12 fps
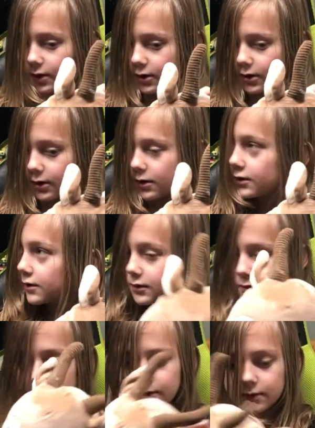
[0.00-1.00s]
think it's
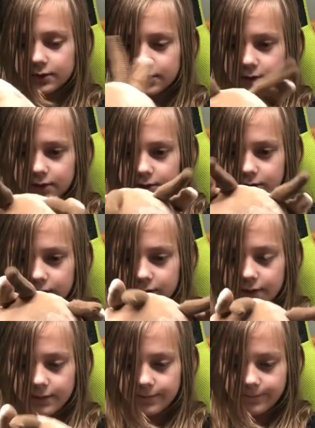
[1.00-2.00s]
just like one of those
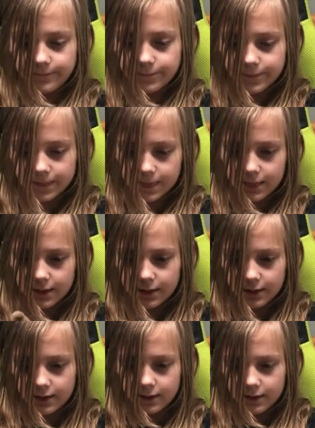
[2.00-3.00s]
deer from
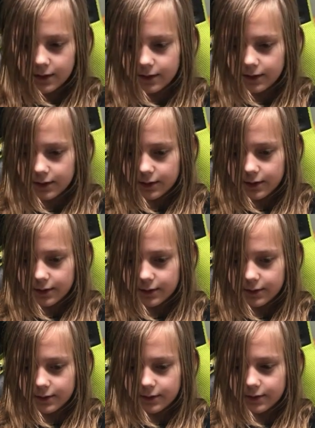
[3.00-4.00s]
Africa.
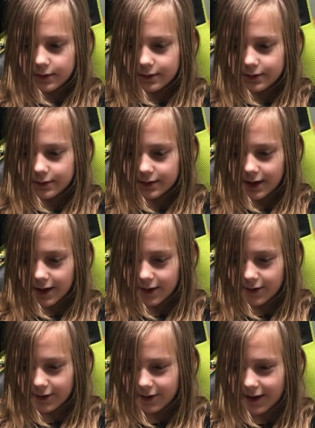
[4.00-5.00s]

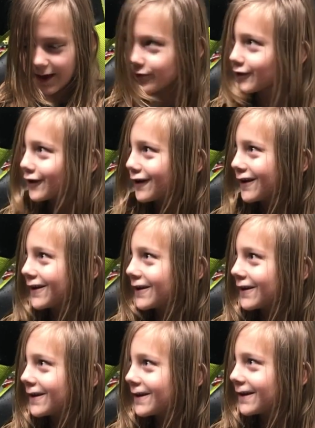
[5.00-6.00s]
Down in Africa.
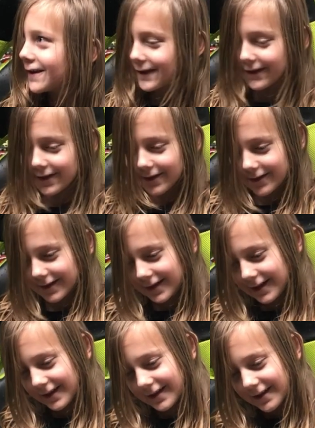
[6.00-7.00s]
Mm.
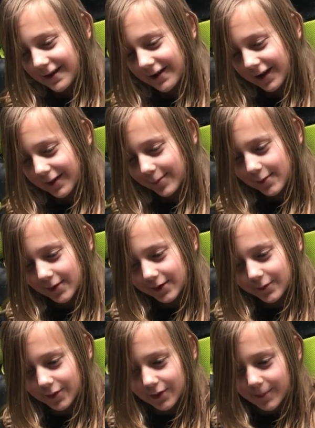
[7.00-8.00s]
okay, let me read
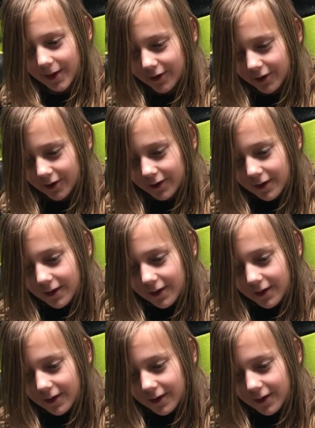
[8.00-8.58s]
what about her.